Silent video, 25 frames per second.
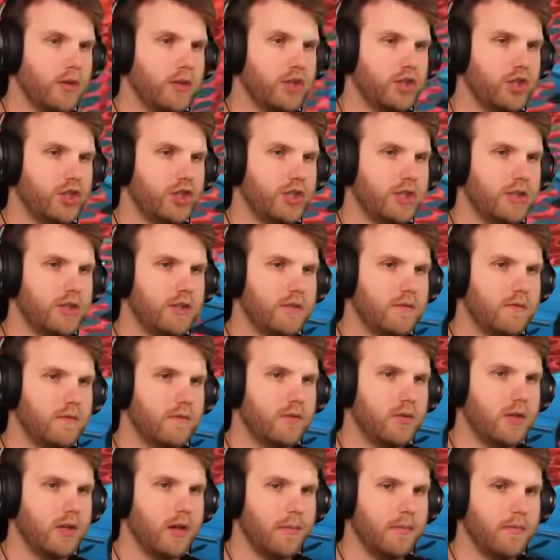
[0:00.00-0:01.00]
sh!
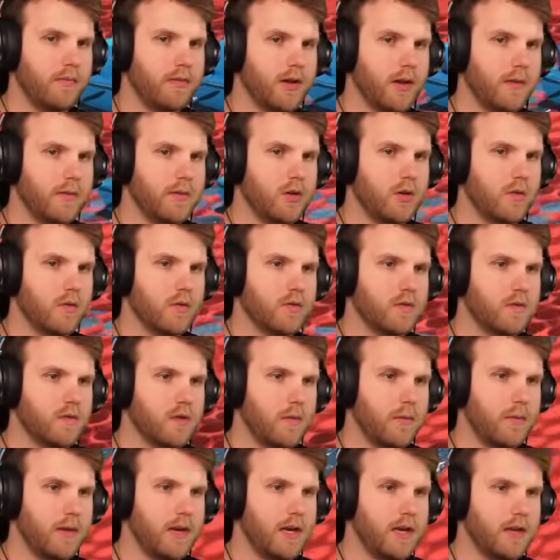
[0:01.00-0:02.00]
You got me doing
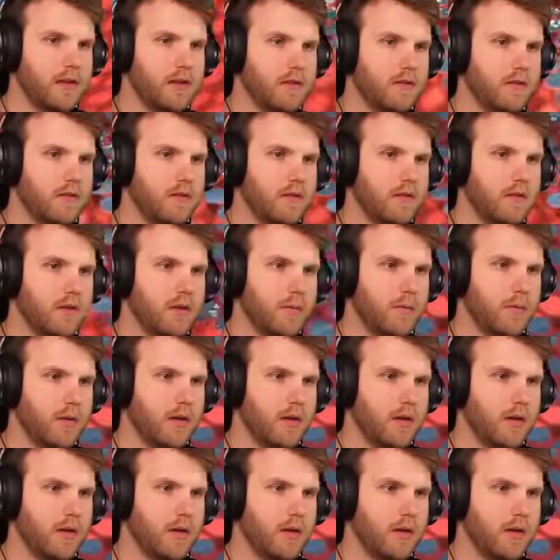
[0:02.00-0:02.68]
so many of these, dude. Come